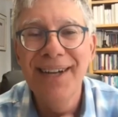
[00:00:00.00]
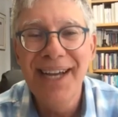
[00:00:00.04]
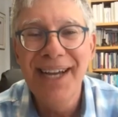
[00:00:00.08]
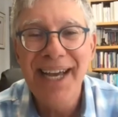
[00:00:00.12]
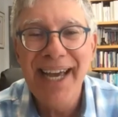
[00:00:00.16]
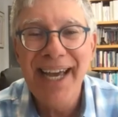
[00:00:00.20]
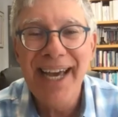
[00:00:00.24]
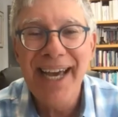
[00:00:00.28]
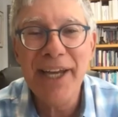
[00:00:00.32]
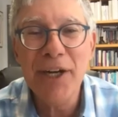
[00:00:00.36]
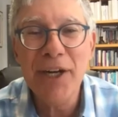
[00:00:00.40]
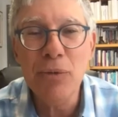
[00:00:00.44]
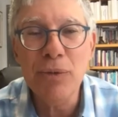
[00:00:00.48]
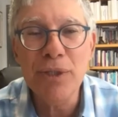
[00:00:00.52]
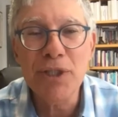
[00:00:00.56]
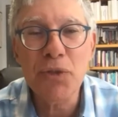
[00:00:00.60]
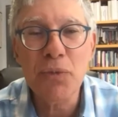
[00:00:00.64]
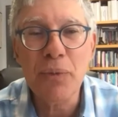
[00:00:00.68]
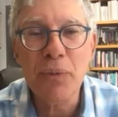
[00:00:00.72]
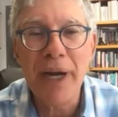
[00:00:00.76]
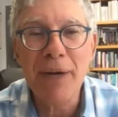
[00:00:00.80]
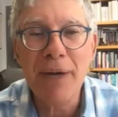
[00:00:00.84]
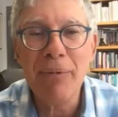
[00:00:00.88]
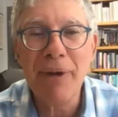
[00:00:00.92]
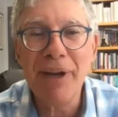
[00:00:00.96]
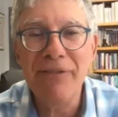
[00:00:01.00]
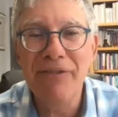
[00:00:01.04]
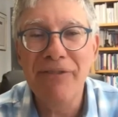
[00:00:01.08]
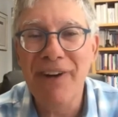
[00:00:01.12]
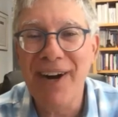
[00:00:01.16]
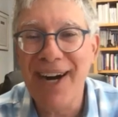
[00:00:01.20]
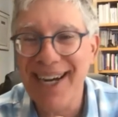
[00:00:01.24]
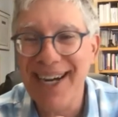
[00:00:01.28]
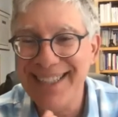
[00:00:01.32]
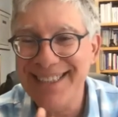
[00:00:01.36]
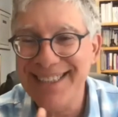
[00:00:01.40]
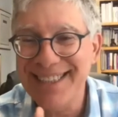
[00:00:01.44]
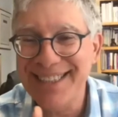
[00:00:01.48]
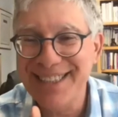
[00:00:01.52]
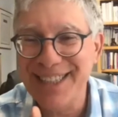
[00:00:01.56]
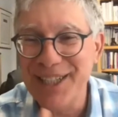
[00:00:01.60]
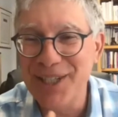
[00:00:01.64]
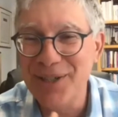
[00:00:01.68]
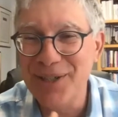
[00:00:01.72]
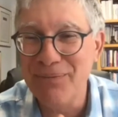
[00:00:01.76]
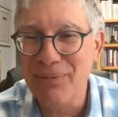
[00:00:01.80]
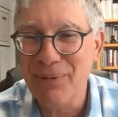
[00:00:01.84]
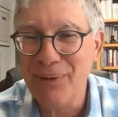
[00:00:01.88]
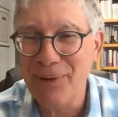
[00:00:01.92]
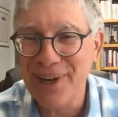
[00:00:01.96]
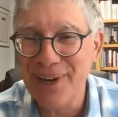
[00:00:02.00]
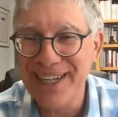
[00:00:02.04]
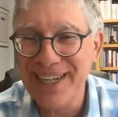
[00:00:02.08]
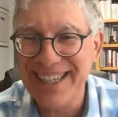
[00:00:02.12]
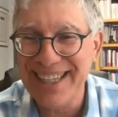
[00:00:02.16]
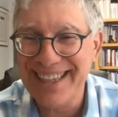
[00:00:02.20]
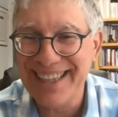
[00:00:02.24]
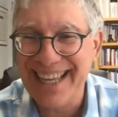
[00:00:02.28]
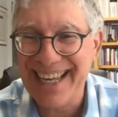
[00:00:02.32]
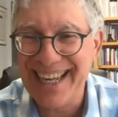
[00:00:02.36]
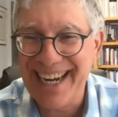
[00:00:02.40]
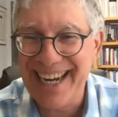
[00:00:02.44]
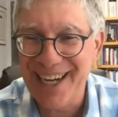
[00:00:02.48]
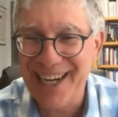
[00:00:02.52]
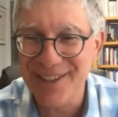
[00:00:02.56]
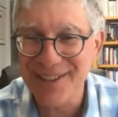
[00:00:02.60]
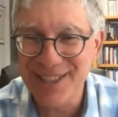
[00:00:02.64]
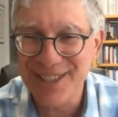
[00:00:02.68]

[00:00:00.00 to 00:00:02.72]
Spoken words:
And it was Rabbi Feinstein who pointed that out